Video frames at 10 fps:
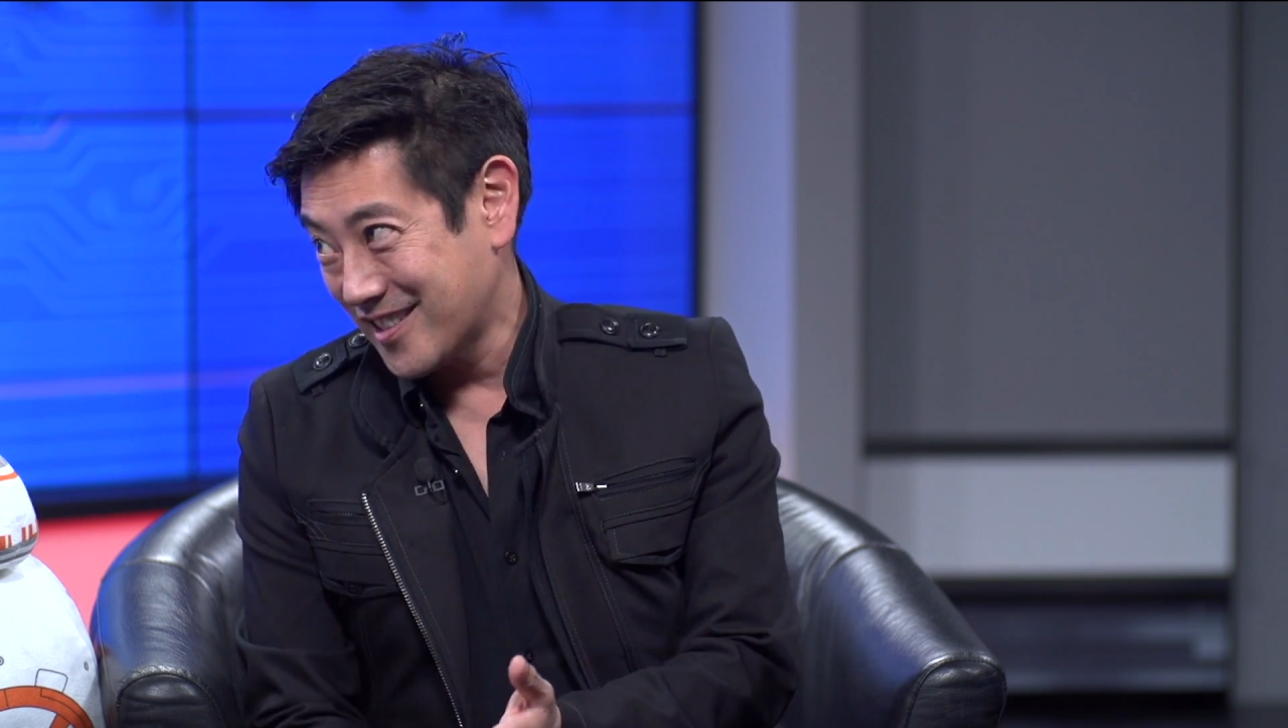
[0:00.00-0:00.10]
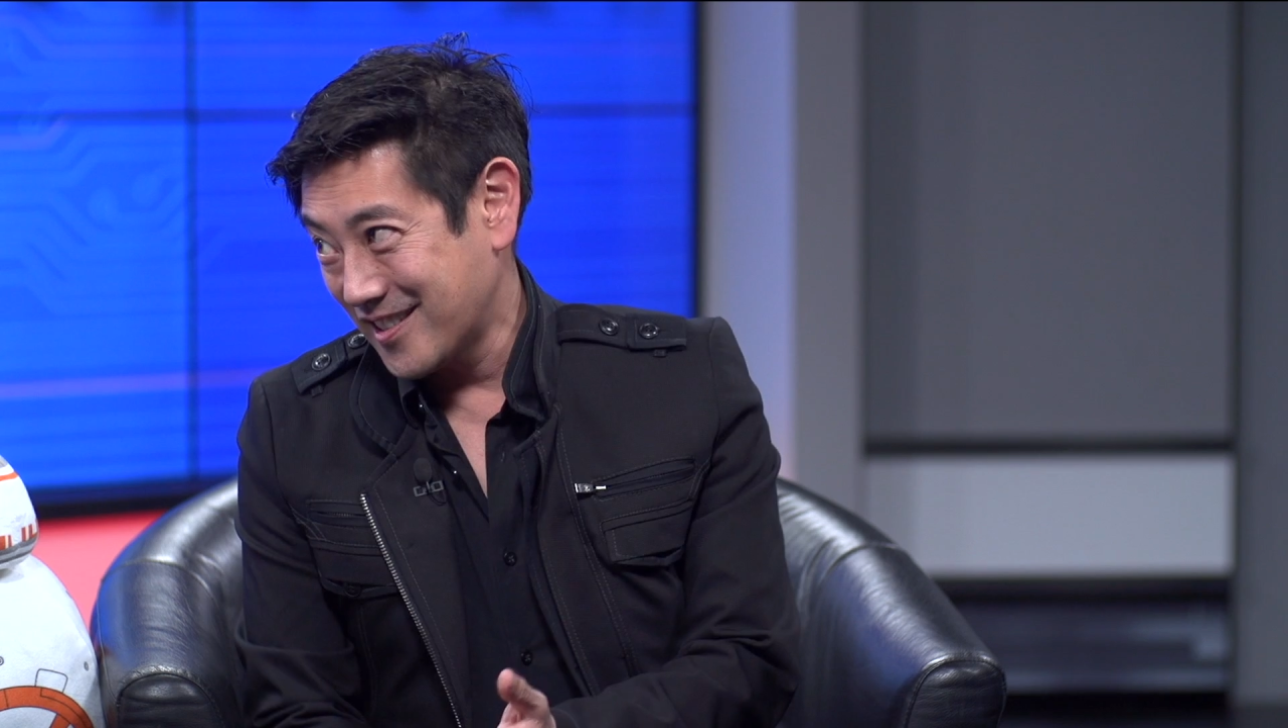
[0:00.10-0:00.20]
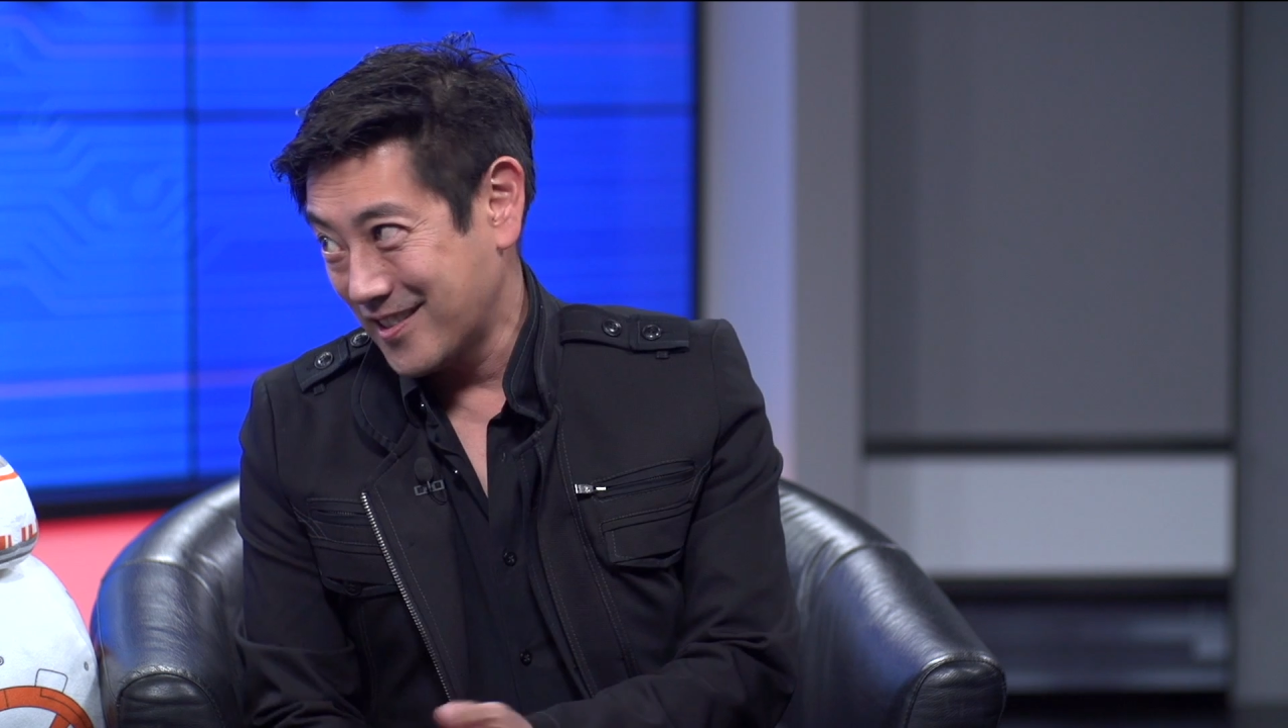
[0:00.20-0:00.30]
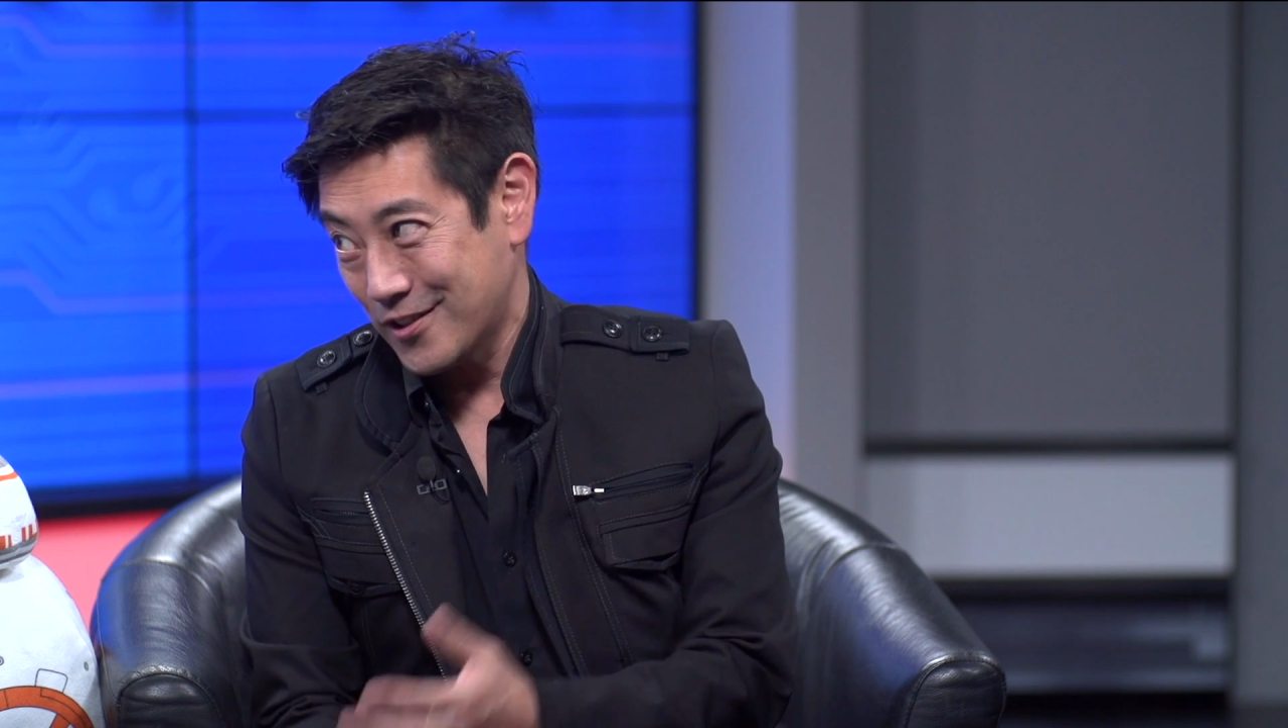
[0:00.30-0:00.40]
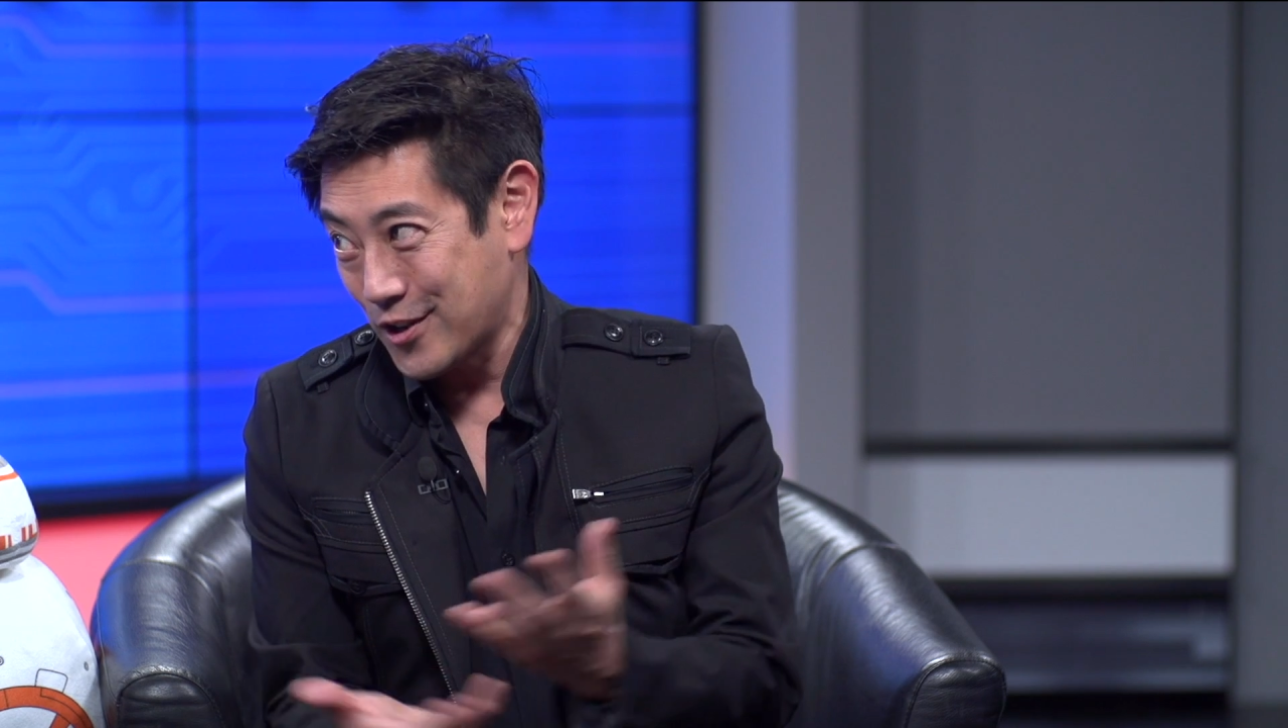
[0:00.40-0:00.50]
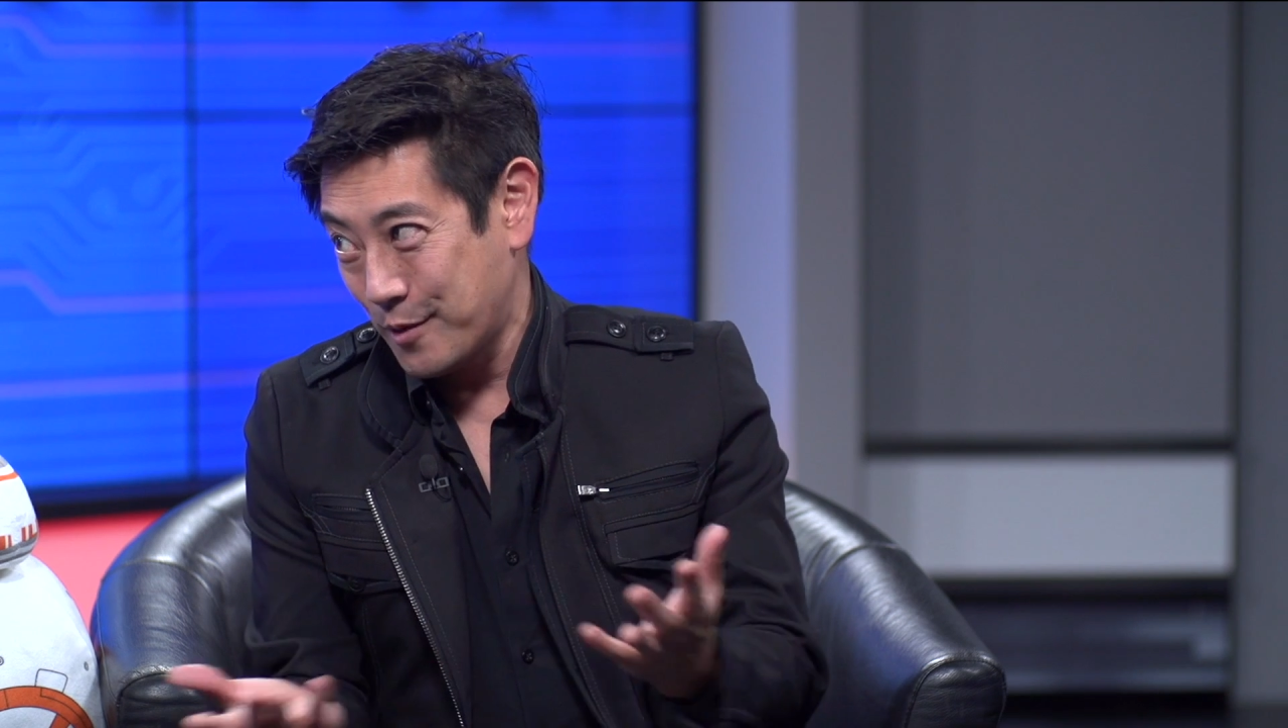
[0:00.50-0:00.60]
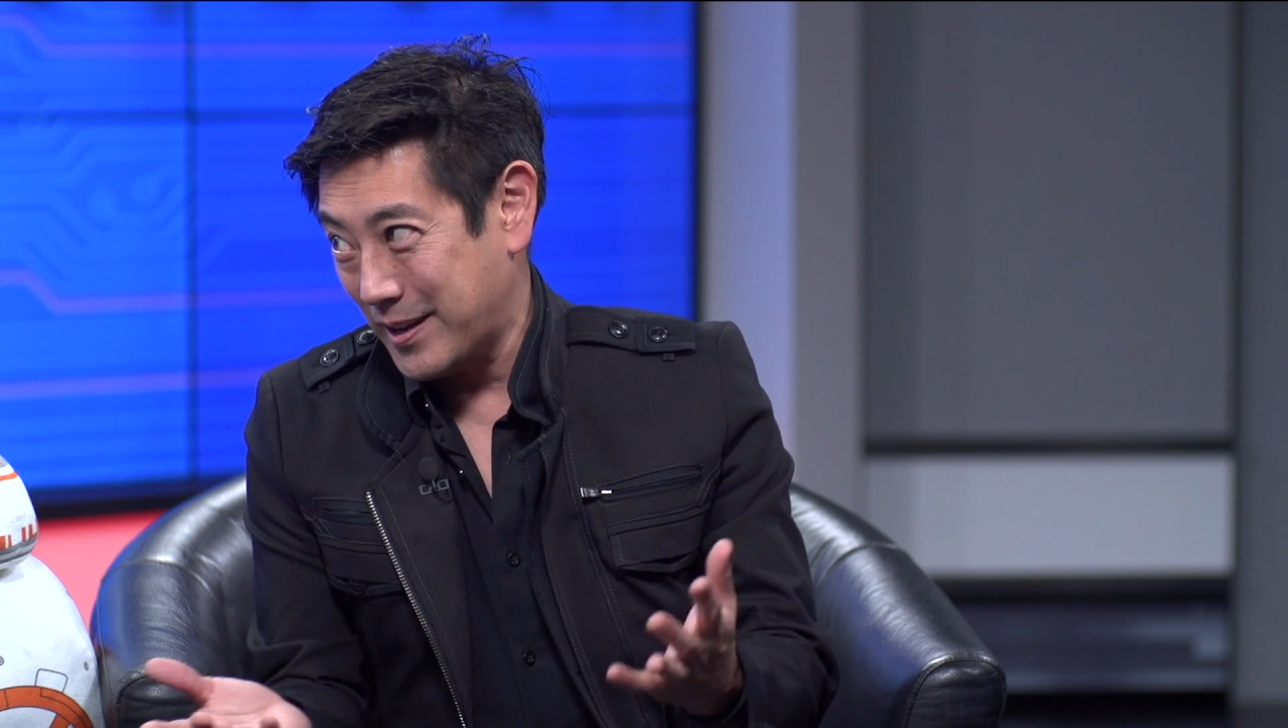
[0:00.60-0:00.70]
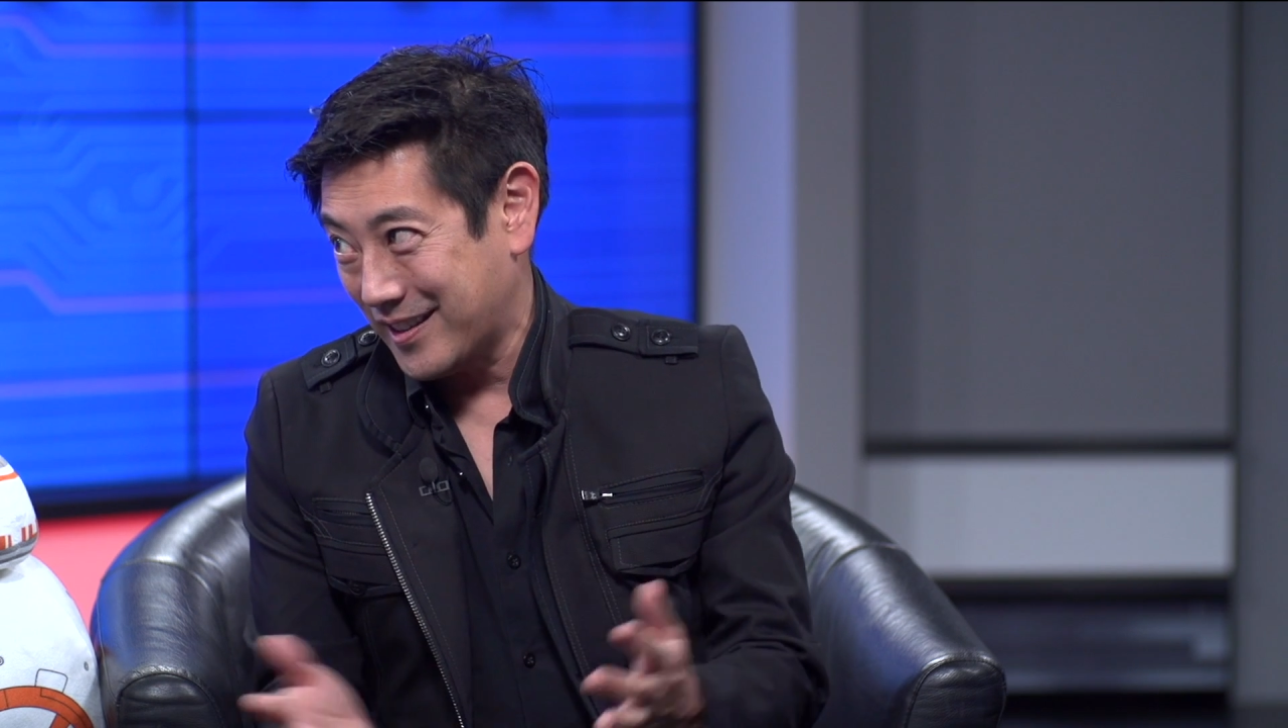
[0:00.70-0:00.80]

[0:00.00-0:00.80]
Mm -hmm. There's no mm-hmm.